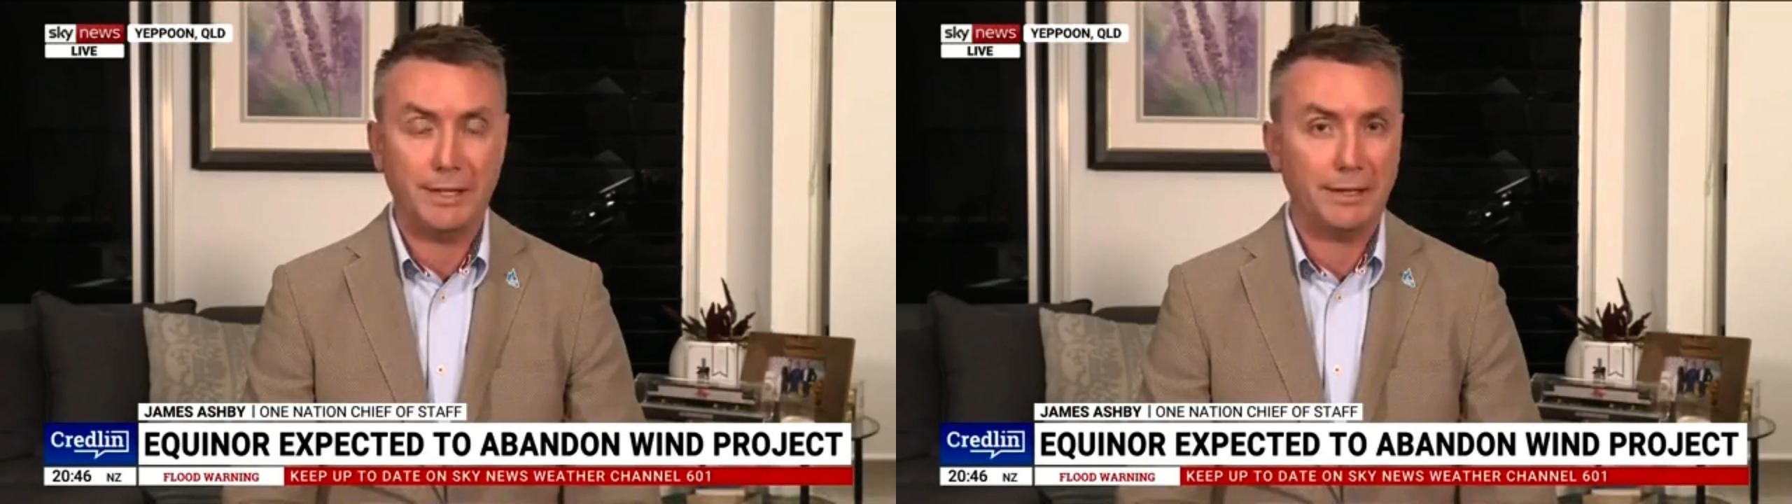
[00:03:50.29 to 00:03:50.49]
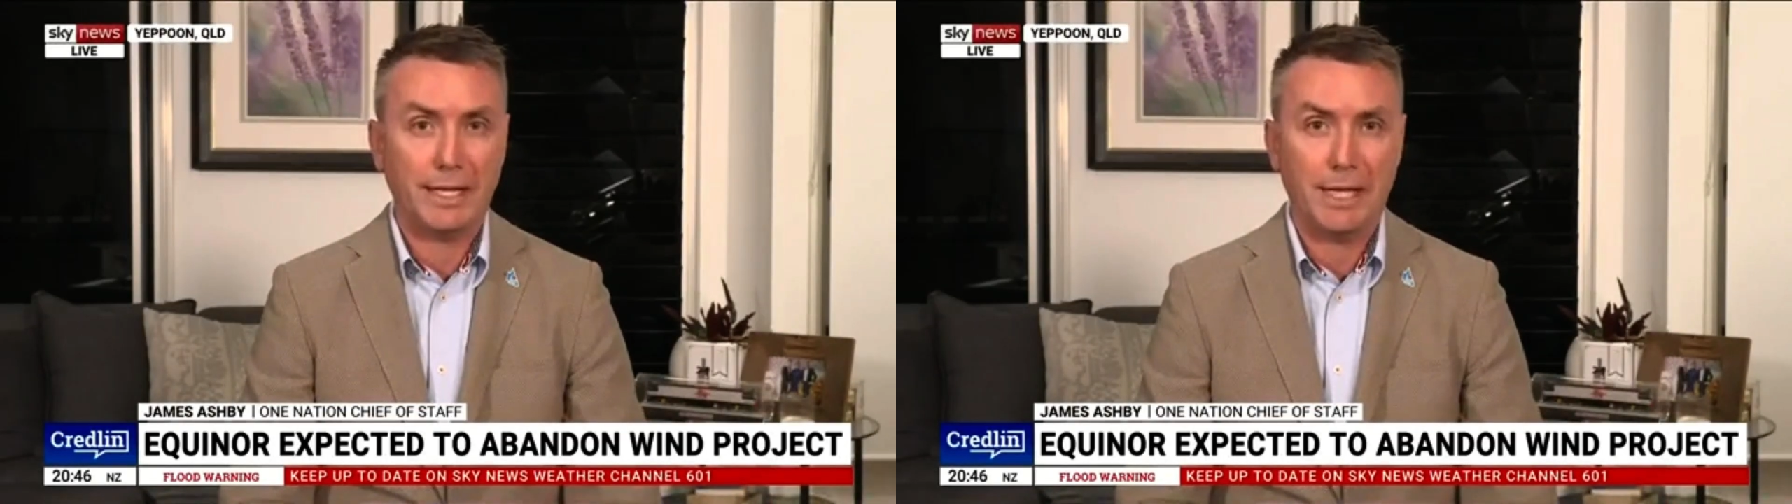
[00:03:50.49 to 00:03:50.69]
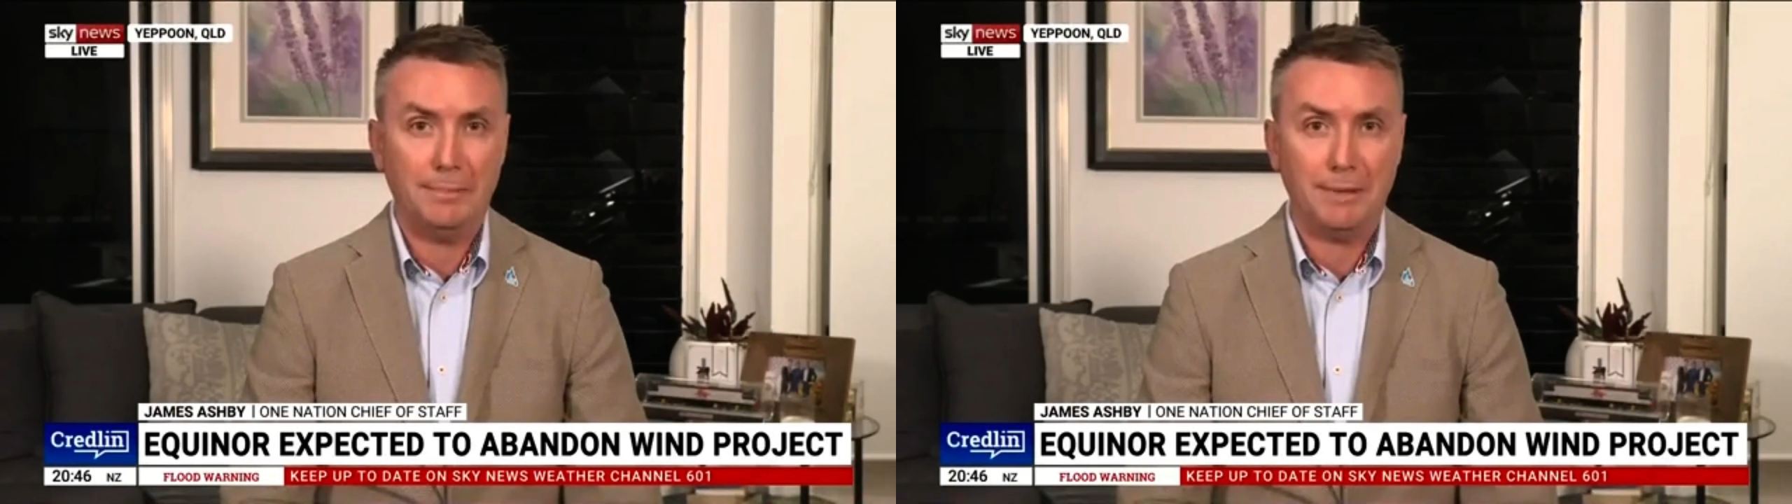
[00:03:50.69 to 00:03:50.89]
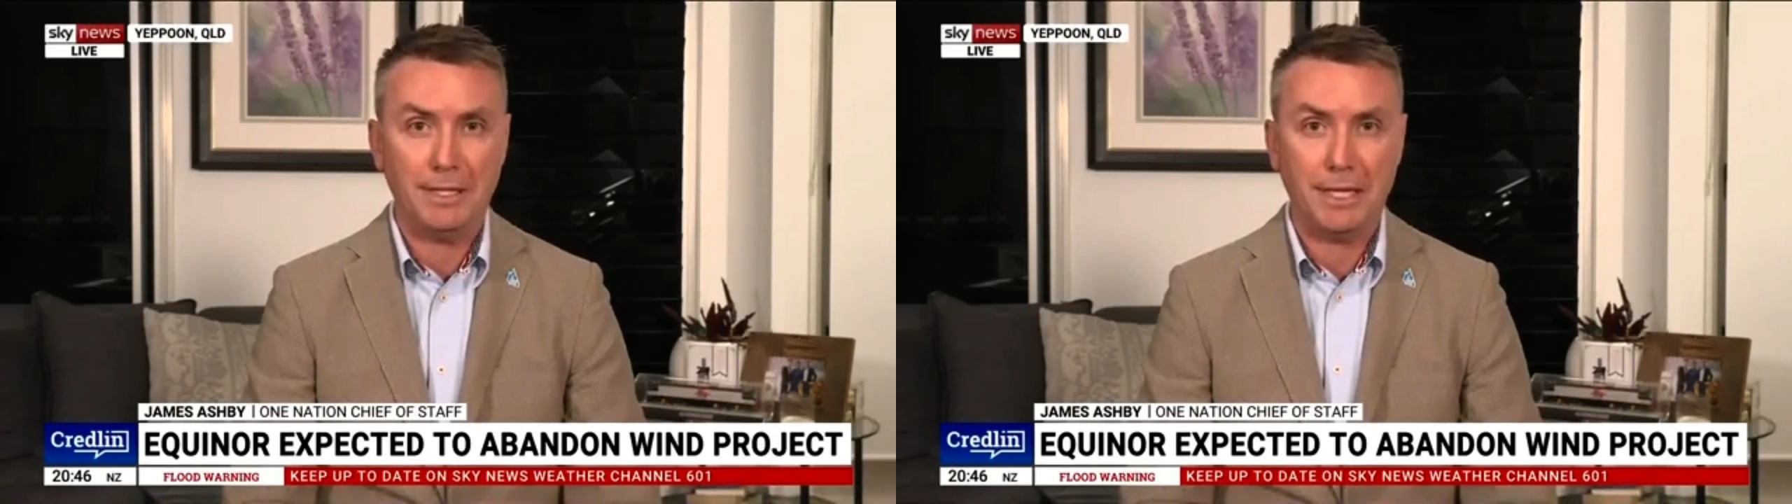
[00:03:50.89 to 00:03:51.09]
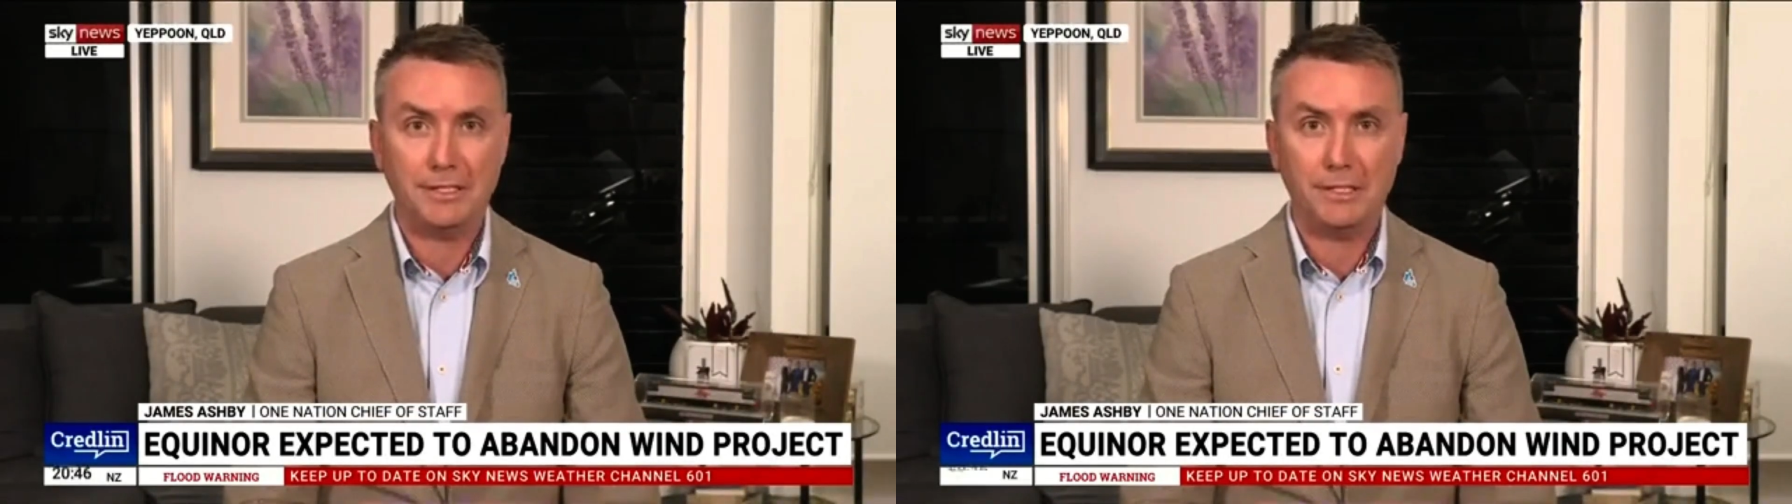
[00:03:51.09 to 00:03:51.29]
that they're keeping
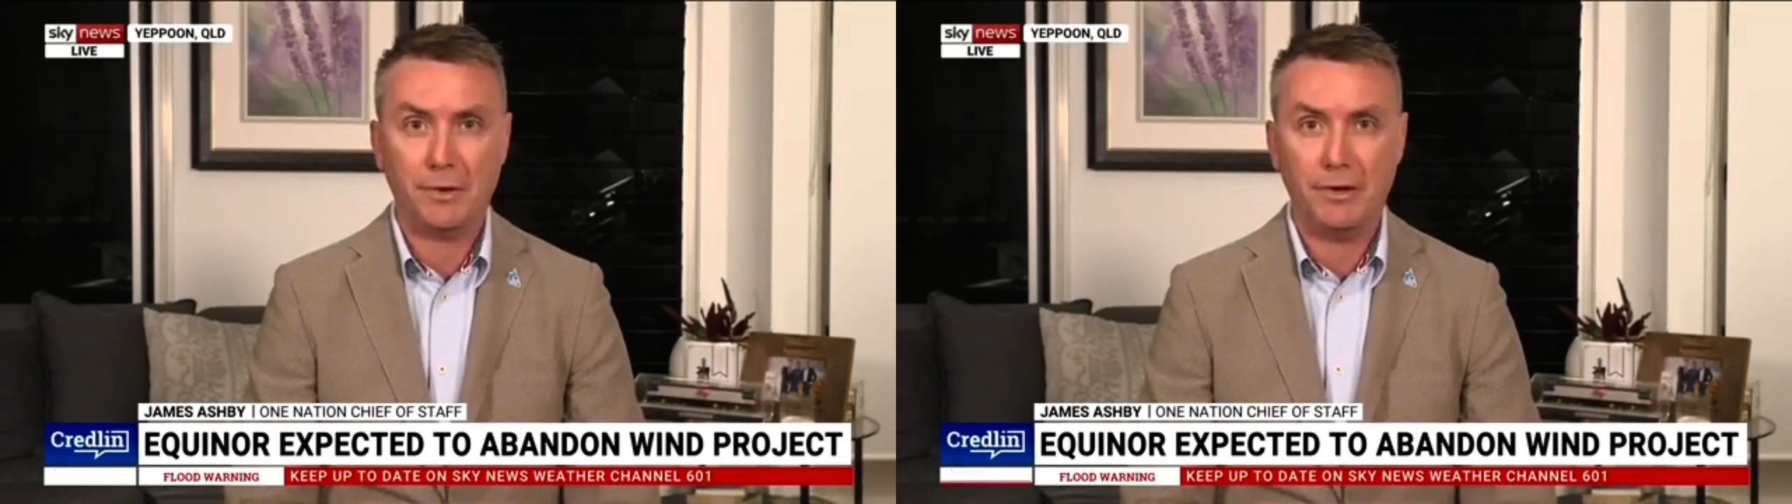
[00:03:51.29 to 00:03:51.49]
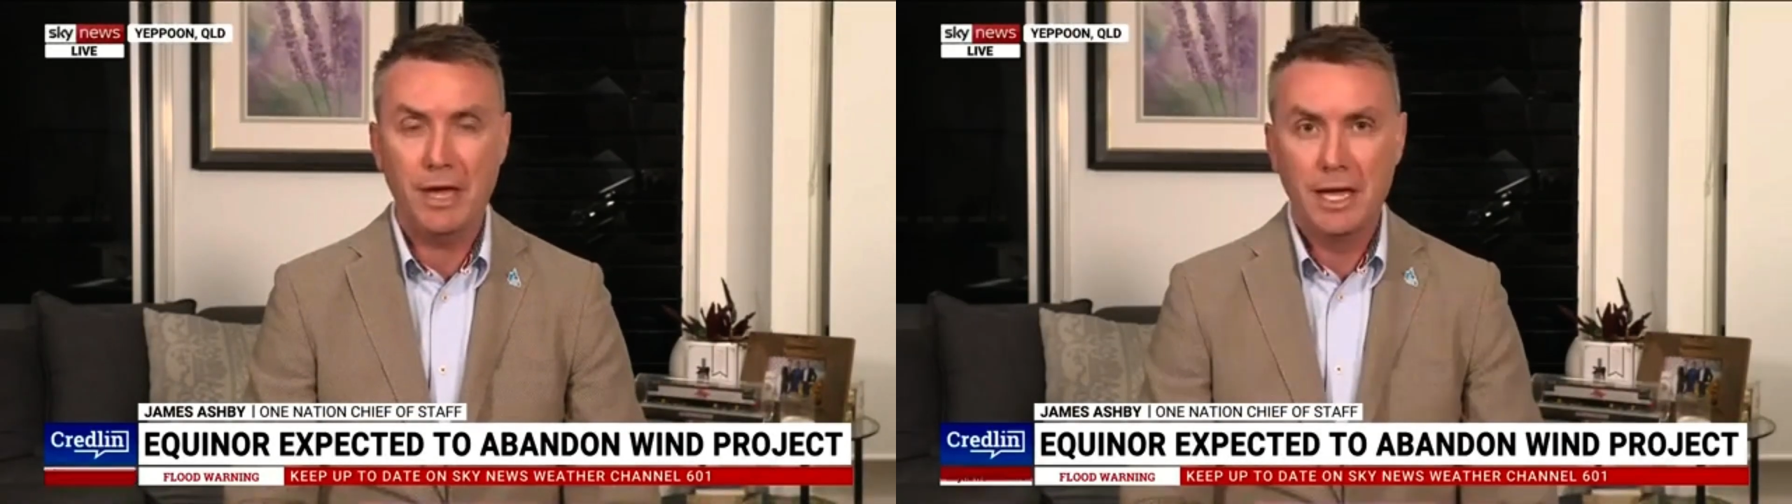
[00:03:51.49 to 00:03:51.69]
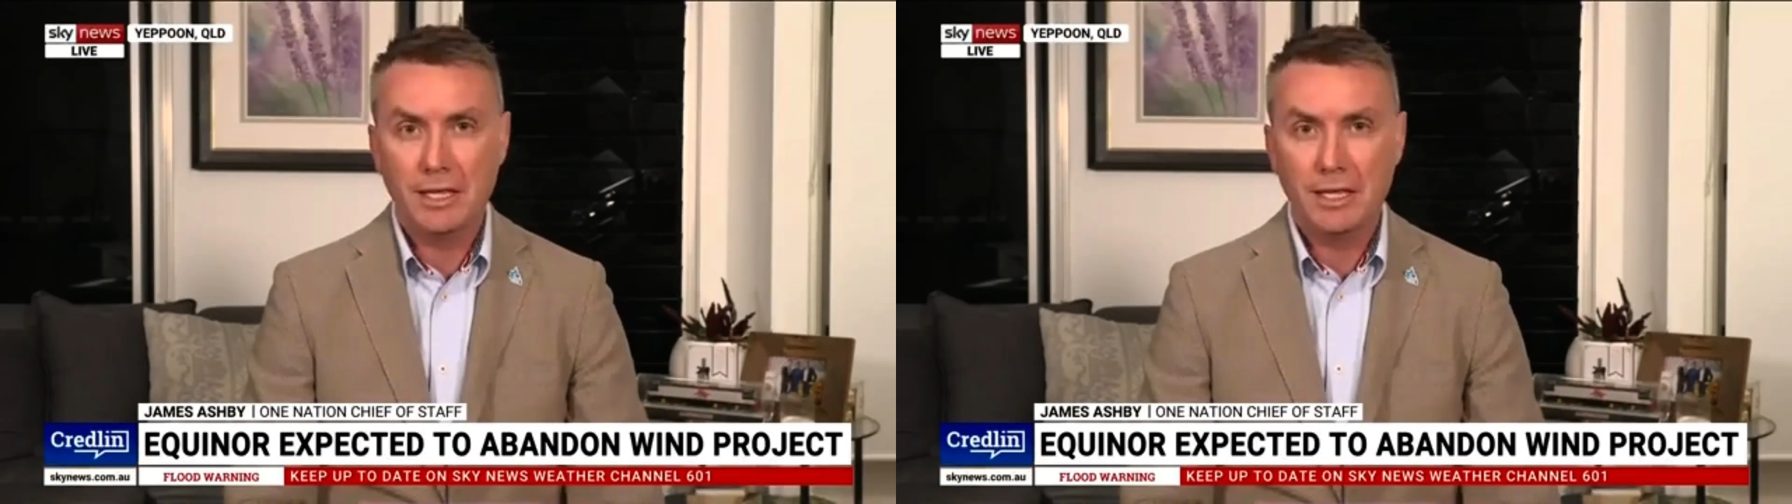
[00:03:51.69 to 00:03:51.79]
net zero.